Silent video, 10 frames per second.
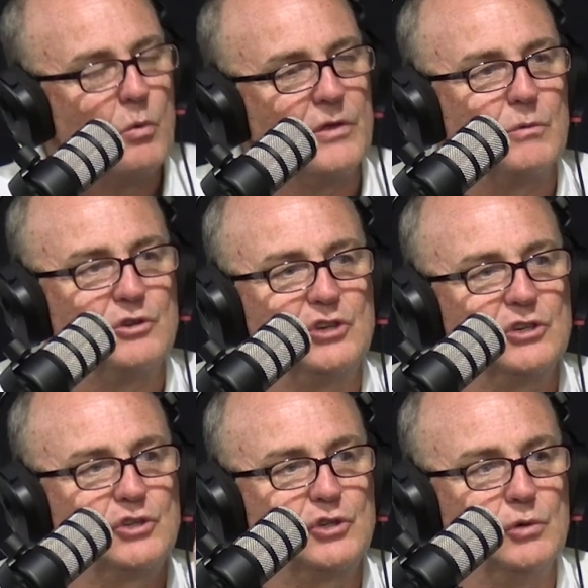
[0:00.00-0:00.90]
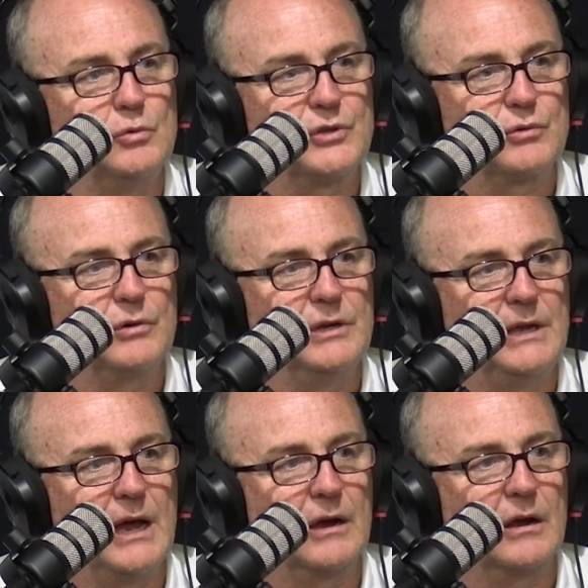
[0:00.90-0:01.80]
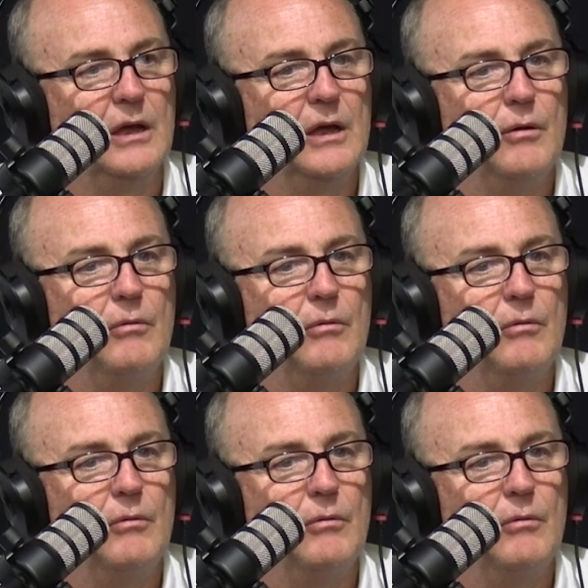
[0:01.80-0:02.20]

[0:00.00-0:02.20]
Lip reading: Where there was just 2 or 3 young